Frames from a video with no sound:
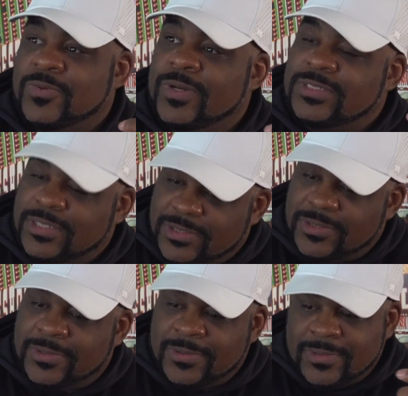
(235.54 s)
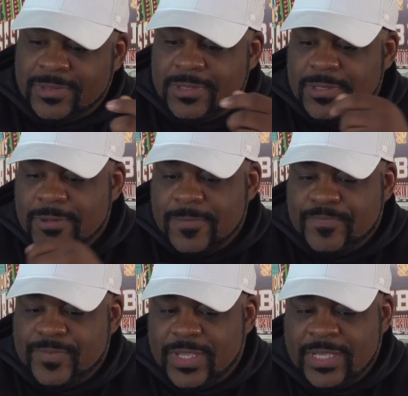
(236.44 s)
you want to do
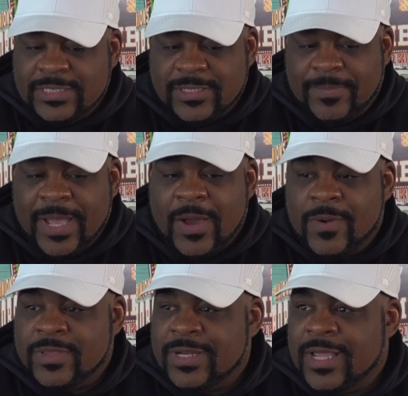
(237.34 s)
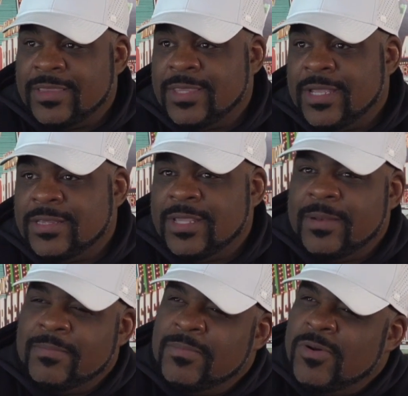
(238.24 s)
is a power that I think
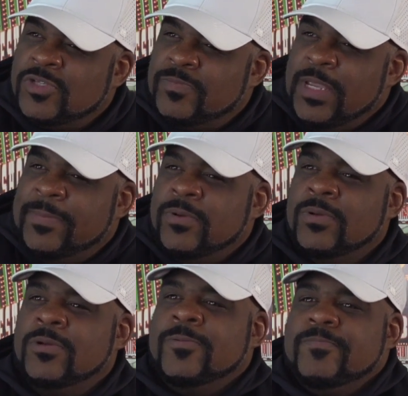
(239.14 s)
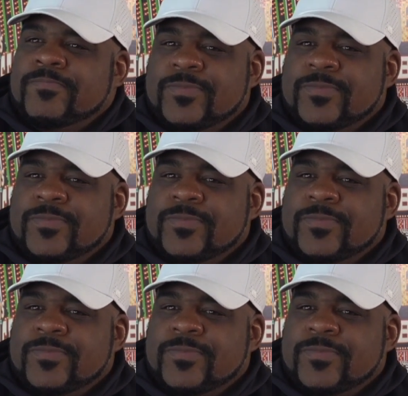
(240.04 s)
that most people